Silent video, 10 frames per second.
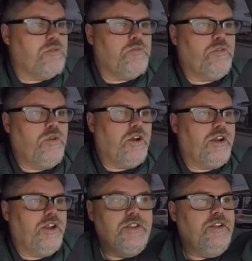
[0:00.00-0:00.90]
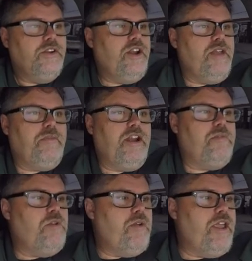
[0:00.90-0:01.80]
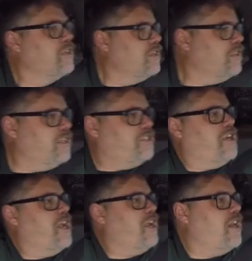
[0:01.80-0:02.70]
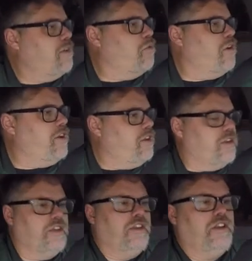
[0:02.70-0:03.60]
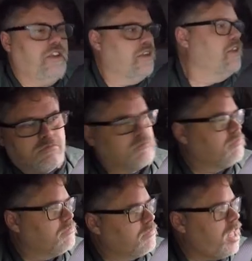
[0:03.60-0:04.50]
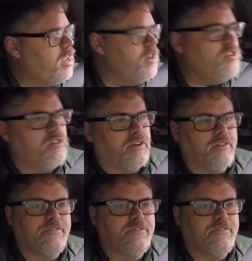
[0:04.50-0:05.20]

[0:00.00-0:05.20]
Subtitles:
one will work. Hurry up and get on my way. Nice jacket, hemorrhoid. How you doing?